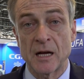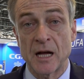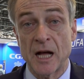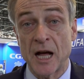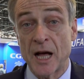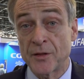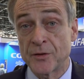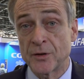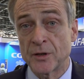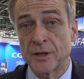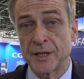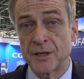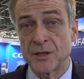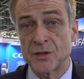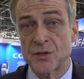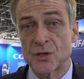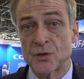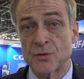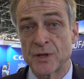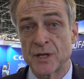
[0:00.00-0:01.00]
other
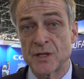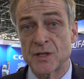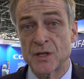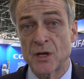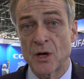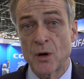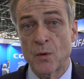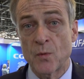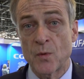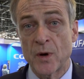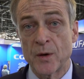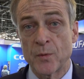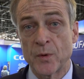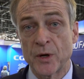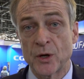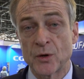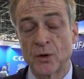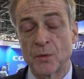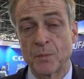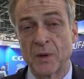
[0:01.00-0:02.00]
industries where we
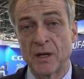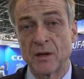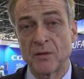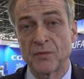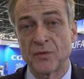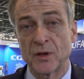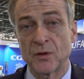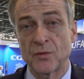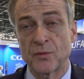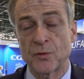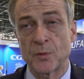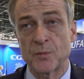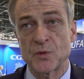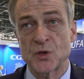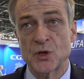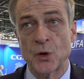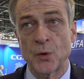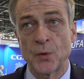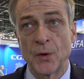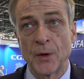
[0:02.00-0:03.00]
could benefit from.
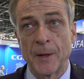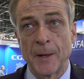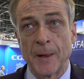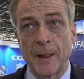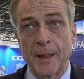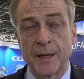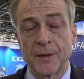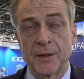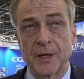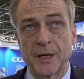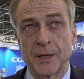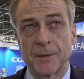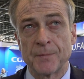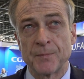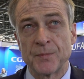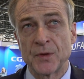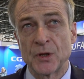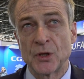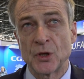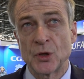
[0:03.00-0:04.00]
So
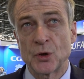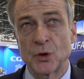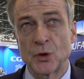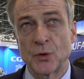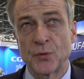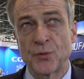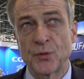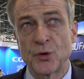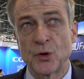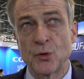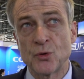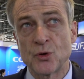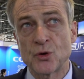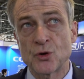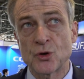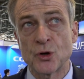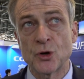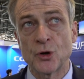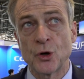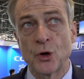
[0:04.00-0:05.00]
the
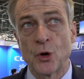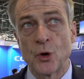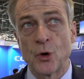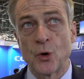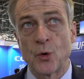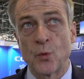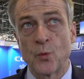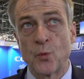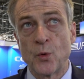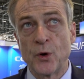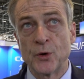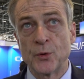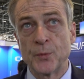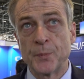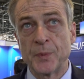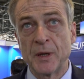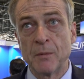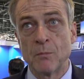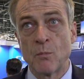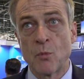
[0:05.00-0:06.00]
future will
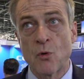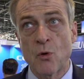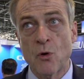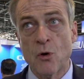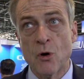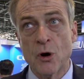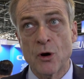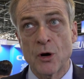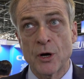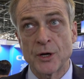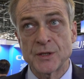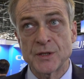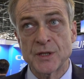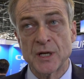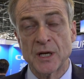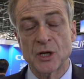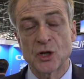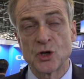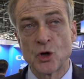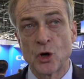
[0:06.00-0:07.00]
be more
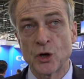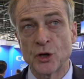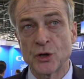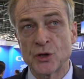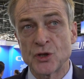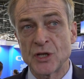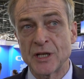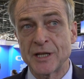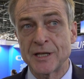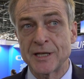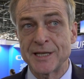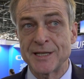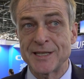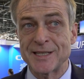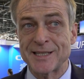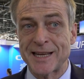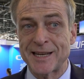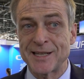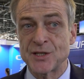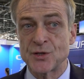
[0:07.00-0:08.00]
technologically
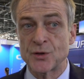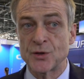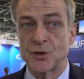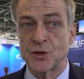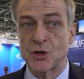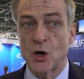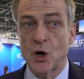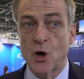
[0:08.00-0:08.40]
centered,